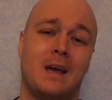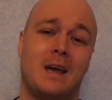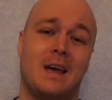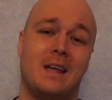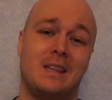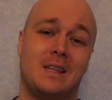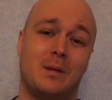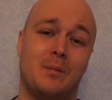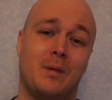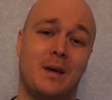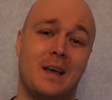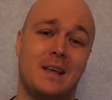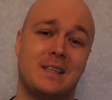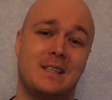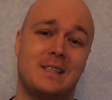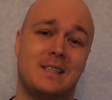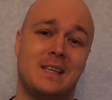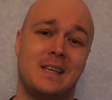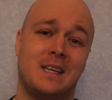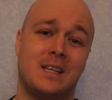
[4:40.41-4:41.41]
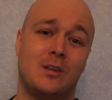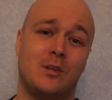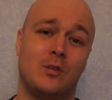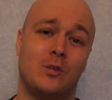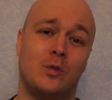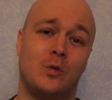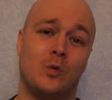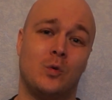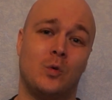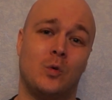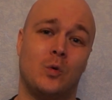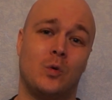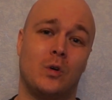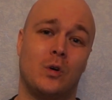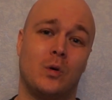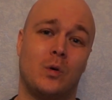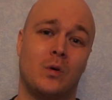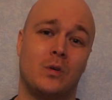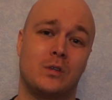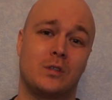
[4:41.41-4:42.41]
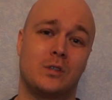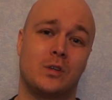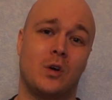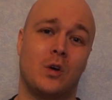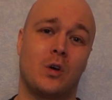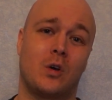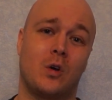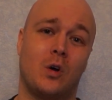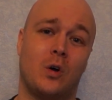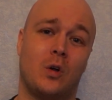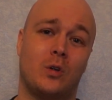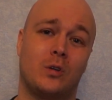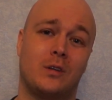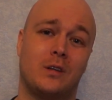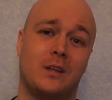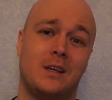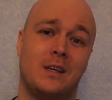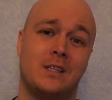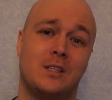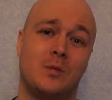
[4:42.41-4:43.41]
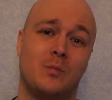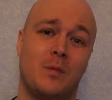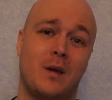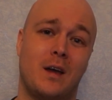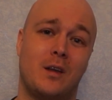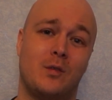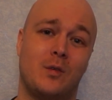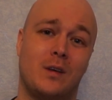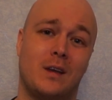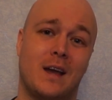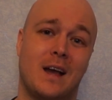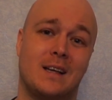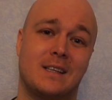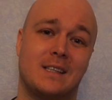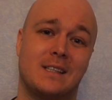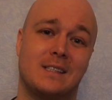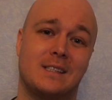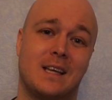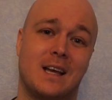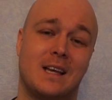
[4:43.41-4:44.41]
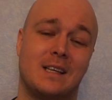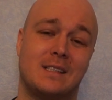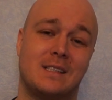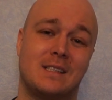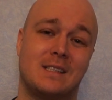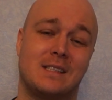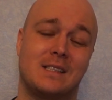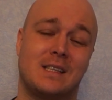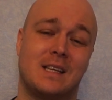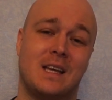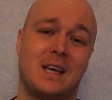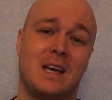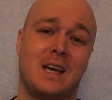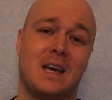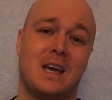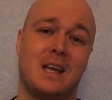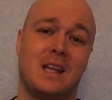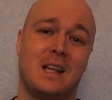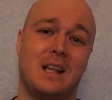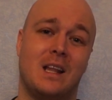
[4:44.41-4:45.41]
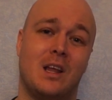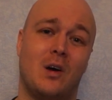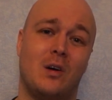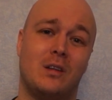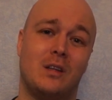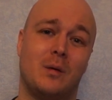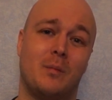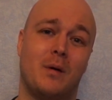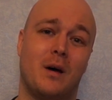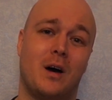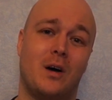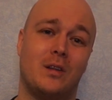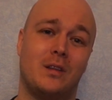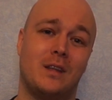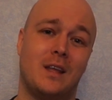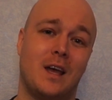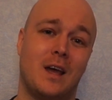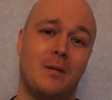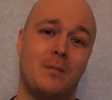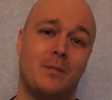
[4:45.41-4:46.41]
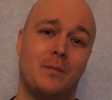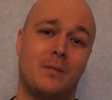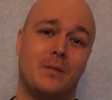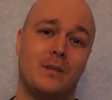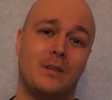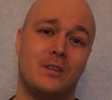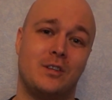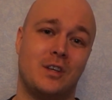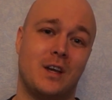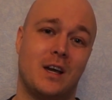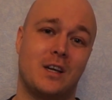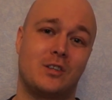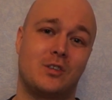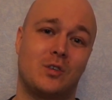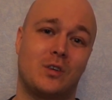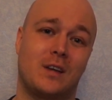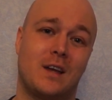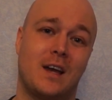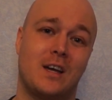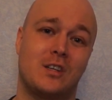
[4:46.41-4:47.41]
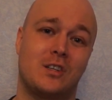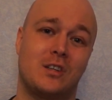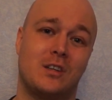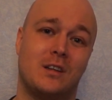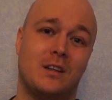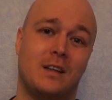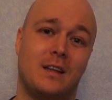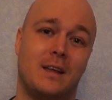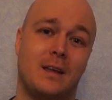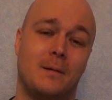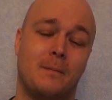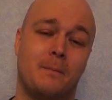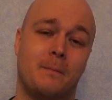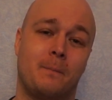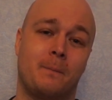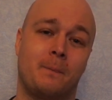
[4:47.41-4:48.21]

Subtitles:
And the best thing to do was so-called isometric exercises, and I learned about them just occasionally.